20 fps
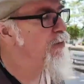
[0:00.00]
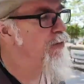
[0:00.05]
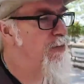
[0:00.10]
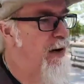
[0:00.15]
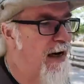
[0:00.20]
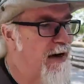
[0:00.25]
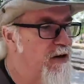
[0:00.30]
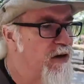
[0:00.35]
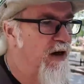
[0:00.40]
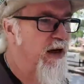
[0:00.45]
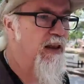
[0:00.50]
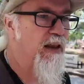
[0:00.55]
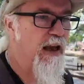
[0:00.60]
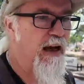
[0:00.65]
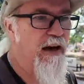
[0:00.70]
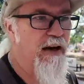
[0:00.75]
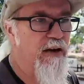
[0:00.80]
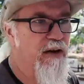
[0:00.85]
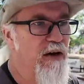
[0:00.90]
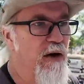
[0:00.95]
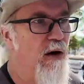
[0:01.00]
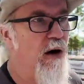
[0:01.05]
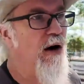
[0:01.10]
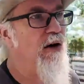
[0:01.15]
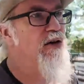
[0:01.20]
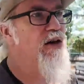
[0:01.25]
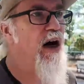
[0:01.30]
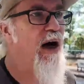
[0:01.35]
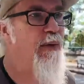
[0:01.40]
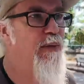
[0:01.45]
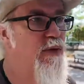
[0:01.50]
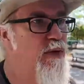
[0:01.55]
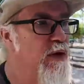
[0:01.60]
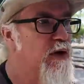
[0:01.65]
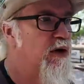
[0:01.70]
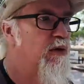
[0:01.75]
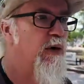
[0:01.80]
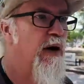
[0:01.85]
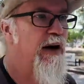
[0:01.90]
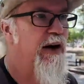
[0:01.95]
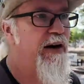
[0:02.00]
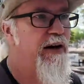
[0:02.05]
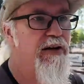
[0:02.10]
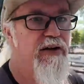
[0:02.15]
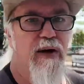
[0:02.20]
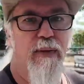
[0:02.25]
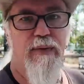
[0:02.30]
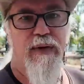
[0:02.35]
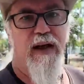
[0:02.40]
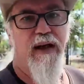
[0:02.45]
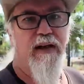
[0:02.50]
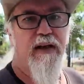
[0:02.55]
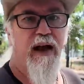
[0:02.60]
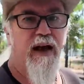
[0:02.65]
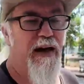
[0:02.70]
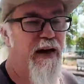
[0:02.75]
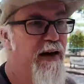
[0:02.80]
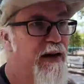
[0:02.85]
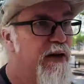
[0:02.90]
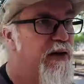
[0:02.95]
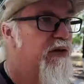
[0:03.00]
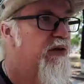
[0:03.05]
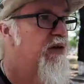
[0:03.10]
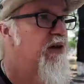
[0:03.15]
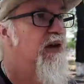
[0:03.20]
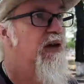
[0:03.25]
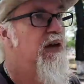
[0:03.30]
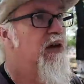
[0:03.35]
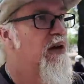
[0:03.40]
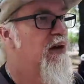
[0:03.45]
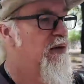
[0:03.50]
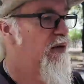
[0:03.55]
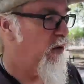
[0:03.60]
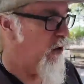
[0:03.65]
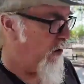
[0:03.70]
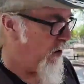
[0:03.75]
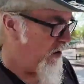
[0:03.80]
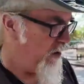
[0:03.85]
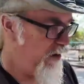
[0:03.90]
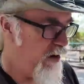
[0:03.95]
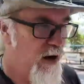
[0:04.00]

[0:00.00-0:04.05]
basic things, there are times that I'll run into something that is foreign.